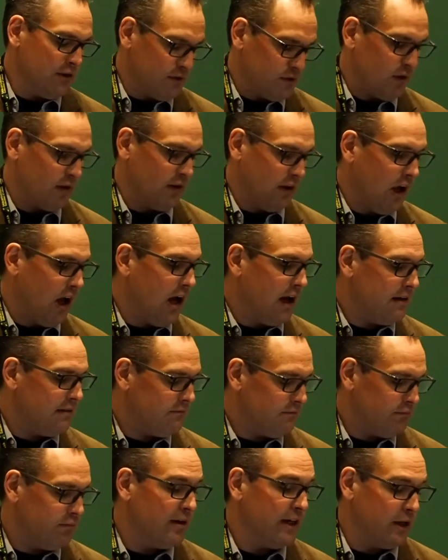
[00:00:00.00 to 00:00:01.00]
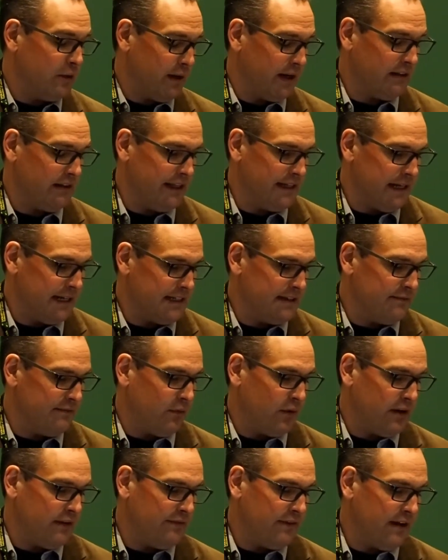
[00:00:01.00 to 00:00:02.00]
sort of law pretty quickly in
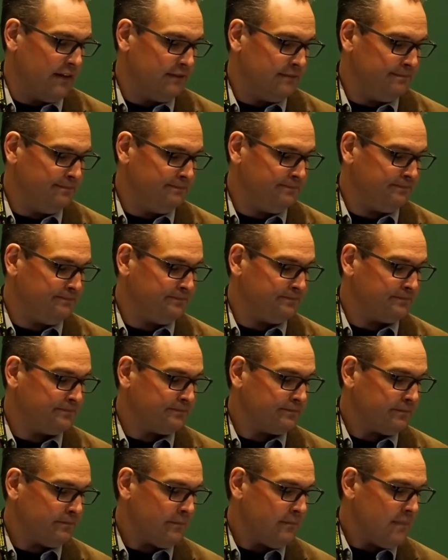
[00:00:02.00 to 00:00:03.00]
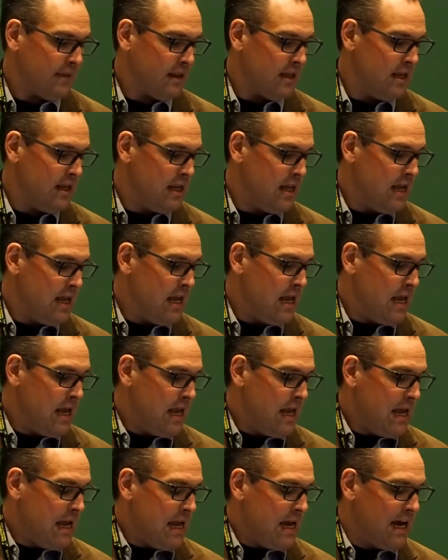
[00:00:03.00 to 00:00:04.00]

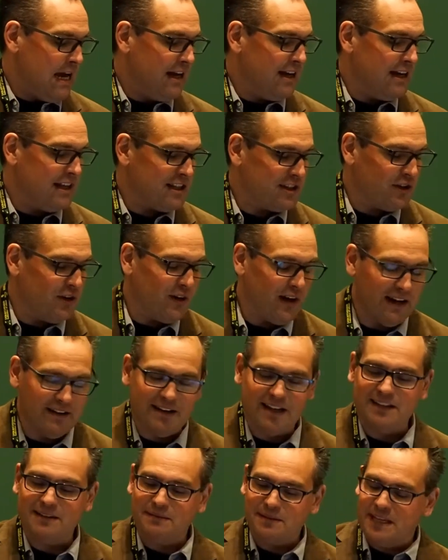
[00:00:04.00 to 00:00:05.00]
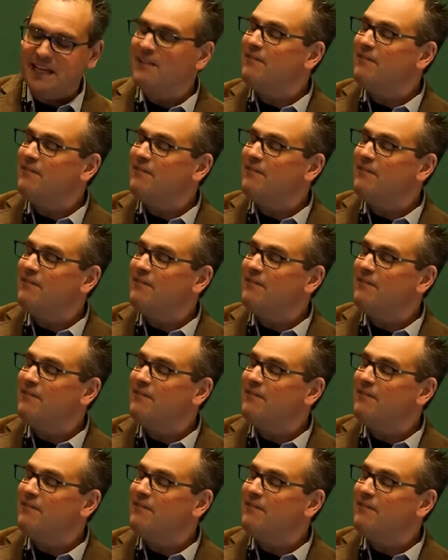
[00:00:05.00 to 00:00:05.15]
1945.